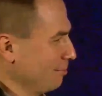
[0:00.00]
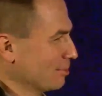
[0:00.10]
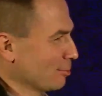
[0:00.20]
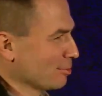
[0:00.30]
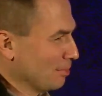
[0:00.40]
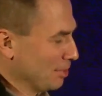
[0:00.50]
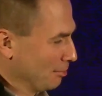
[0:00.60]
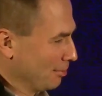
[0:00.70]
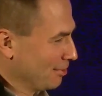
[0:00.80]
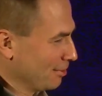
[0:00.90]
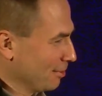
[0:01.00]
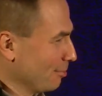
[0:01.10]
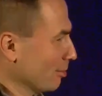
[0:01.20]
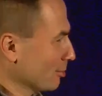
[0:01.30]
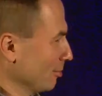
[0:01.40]
Fico is meeting with
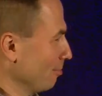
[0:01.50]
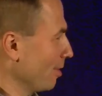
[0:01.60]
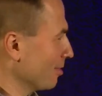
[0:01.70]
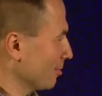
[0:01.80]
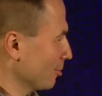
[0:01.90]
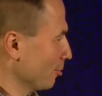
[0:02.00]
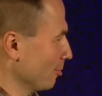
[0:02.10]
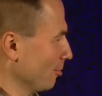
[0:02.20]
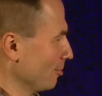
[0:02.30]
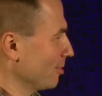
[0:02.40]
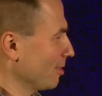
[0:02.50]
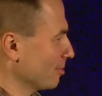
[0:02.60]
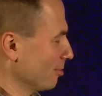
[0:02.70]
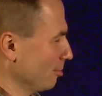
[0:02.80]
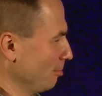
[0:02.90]
the Russian ambassador. There are
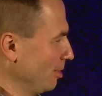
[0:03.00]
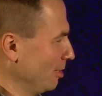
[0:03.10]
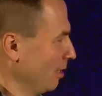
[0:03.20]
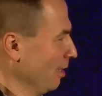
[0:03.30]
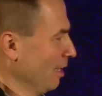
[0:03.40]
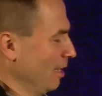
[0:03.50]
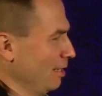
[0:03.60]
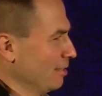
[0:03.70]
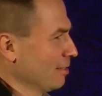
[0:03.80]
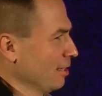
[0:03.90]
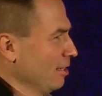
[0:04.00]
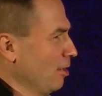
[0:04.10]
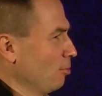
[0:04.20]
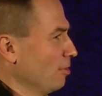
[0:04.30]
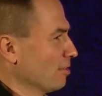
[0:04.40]
attacks on the media.
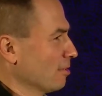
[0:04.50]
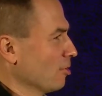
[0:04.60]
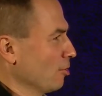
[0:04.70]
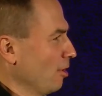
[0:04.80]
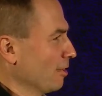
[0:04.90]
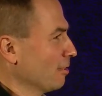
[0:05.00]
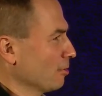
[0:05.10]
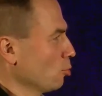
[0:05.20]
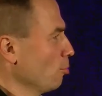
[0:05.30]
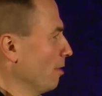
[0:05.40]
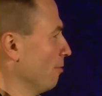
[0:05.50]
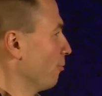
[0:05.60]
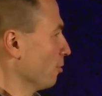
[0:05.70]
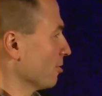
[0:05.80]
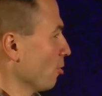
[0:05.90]
There are like too many
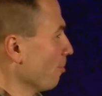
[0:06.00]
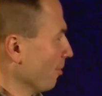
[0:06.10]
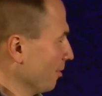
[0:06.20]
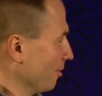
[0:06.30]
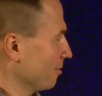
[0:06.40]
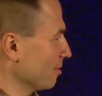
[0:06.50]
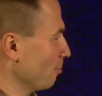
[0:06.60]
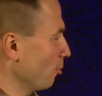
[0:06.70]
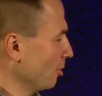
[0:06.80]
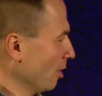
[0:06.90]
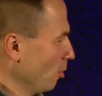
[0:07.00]
fronts open at this point.